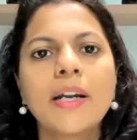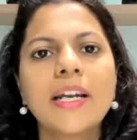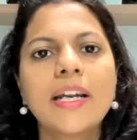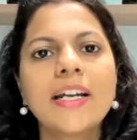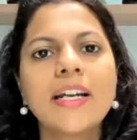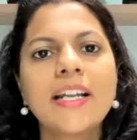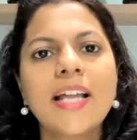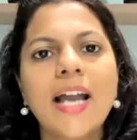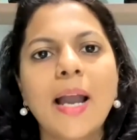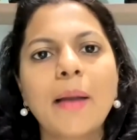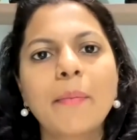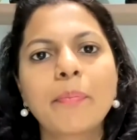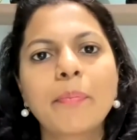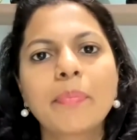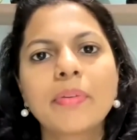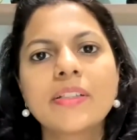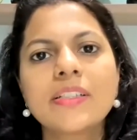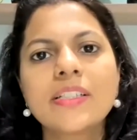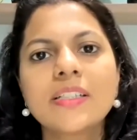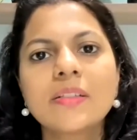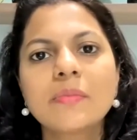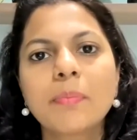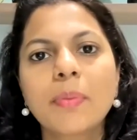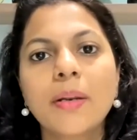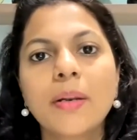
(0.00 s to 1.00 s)
but it
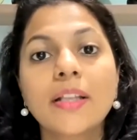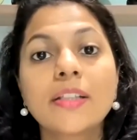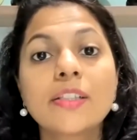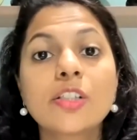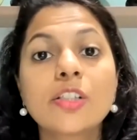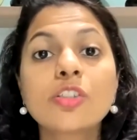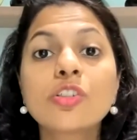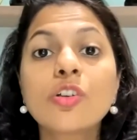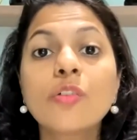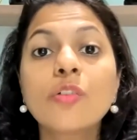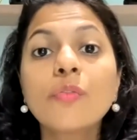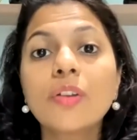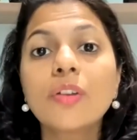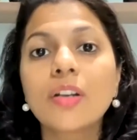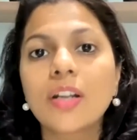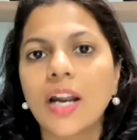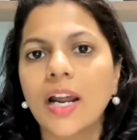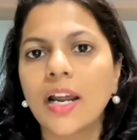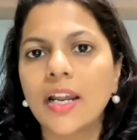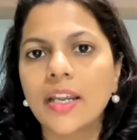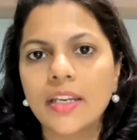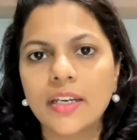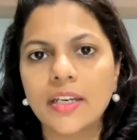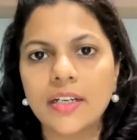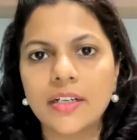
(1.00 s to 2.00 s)
happens in presence of
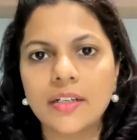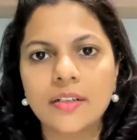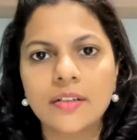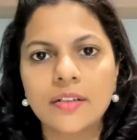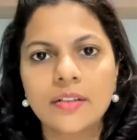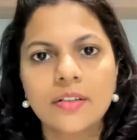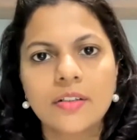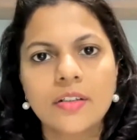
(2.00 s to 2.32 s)
dry heat